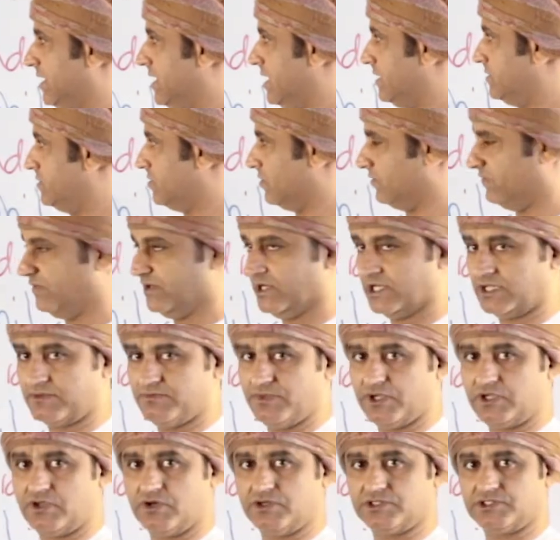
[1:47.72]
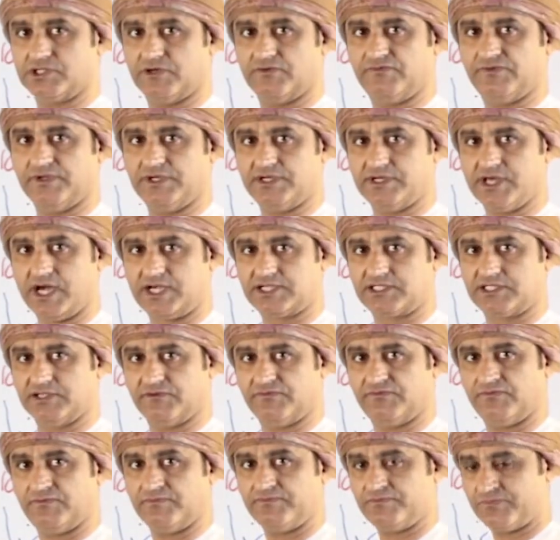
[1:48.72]
electrophilic because of
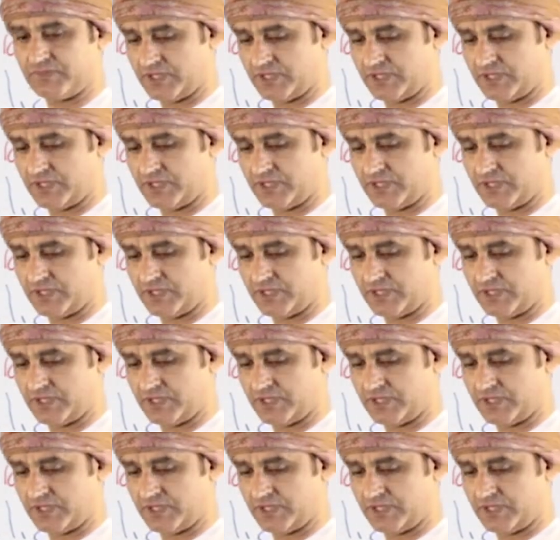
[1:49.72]
inductive